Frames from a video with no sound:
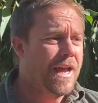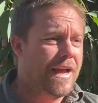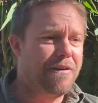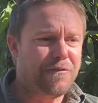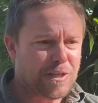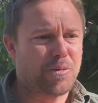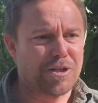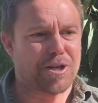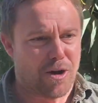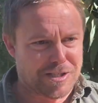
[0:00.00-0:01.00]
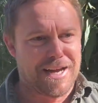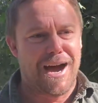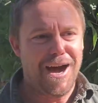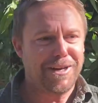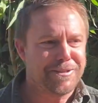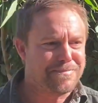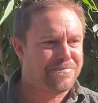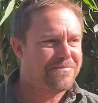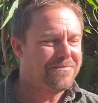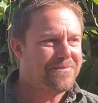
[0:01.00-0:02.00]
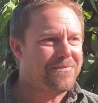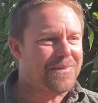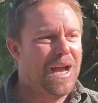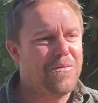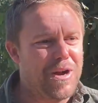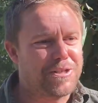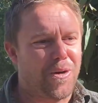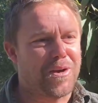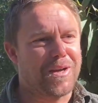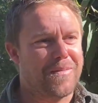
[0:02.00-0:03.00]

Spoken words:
If this was at Aussie Ark, and we're talking